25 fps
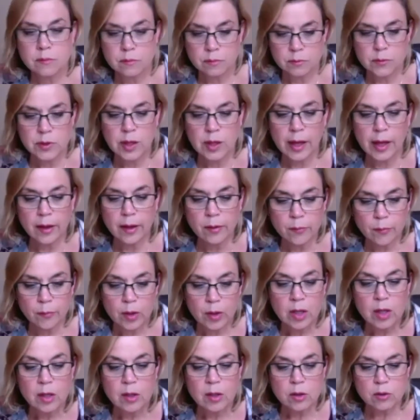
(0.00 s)
Okay,
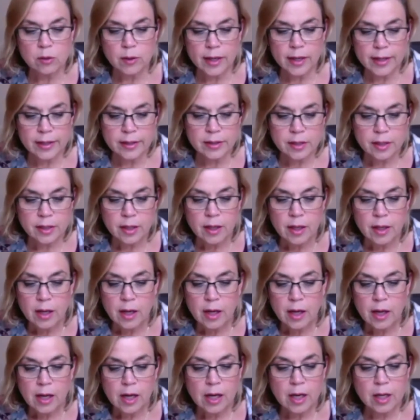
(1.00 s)
great.
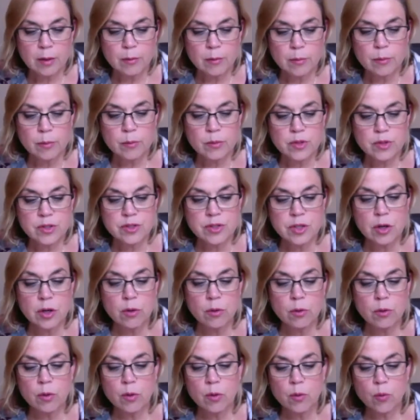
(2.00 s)
Um,
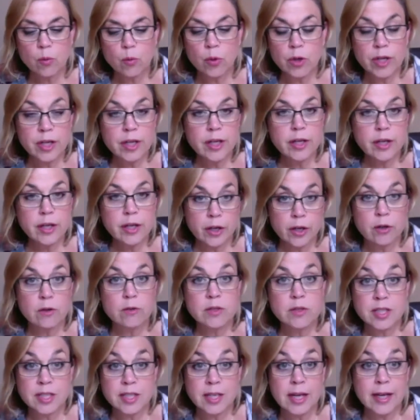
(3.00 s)
so we're going to go
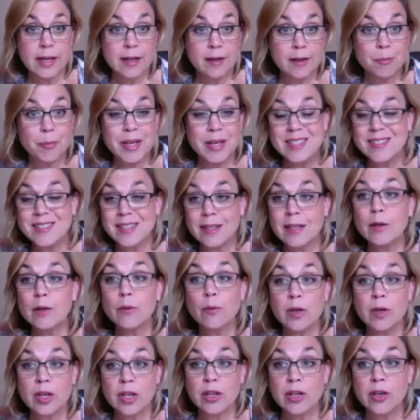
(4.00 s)
tonight, basically,
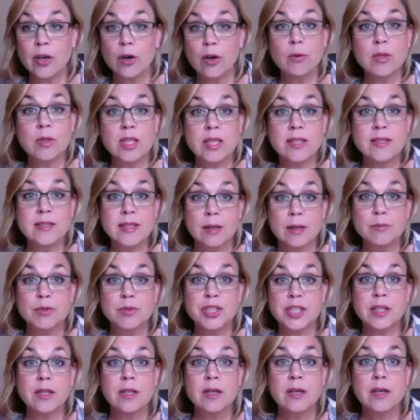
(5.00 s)
we're going to go with the
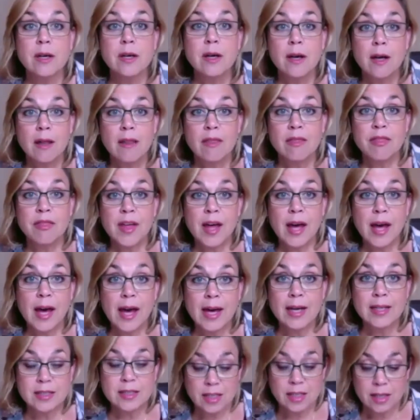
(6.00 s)
assumption
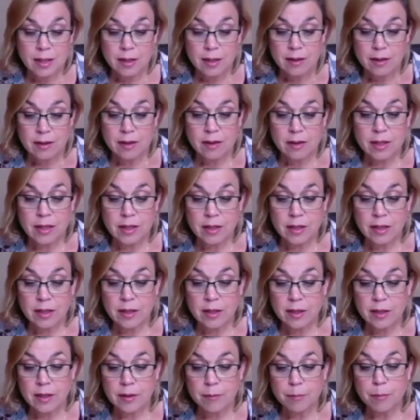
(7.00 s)
that
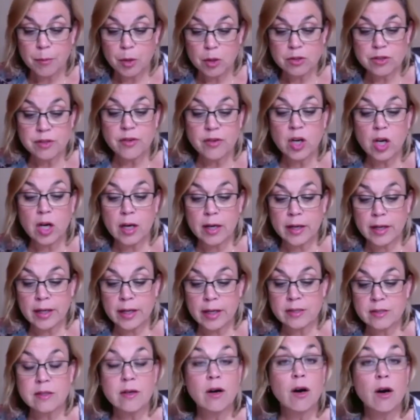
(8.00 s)
the most of our
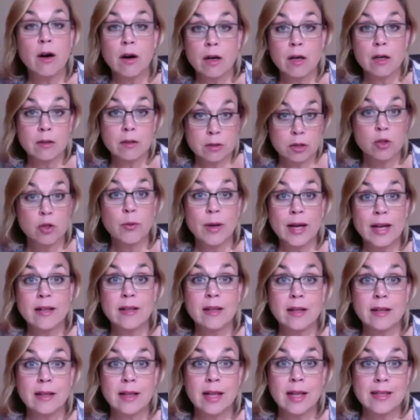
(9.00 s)
audience are
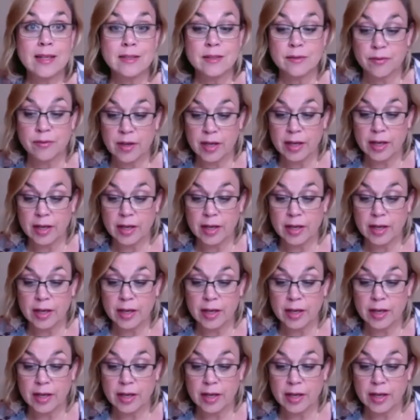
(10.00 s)
correctly classified.